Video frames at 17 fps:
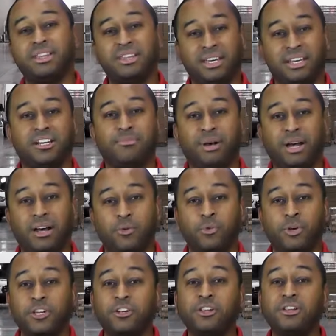to think about
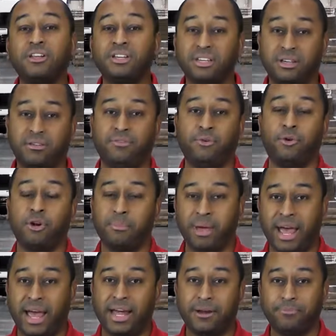when you're looking for a
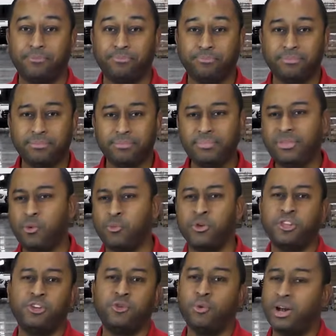pad,
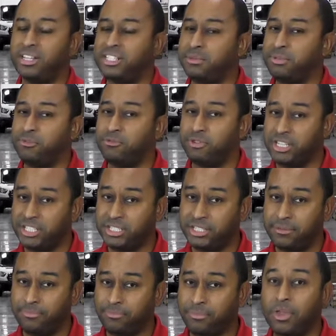whether you want it to be
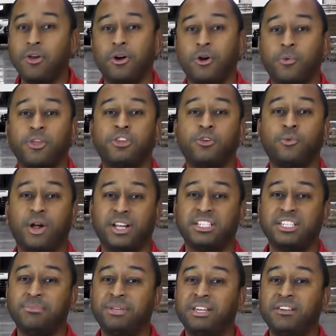rigid or whether you want
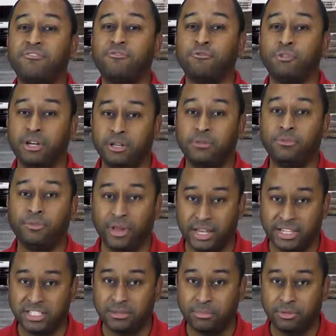it to be real
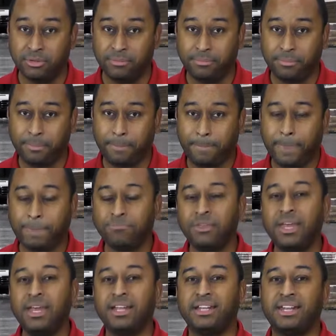flexible.
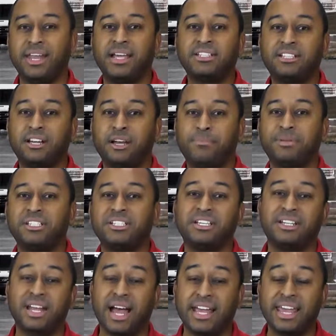Next up is
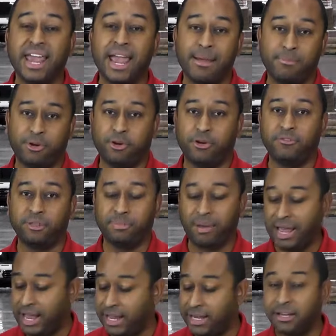the diameter of the
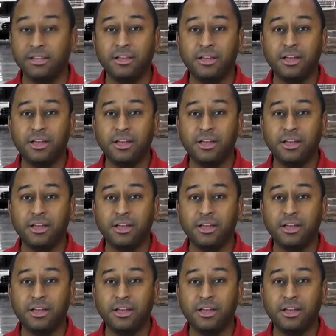pad.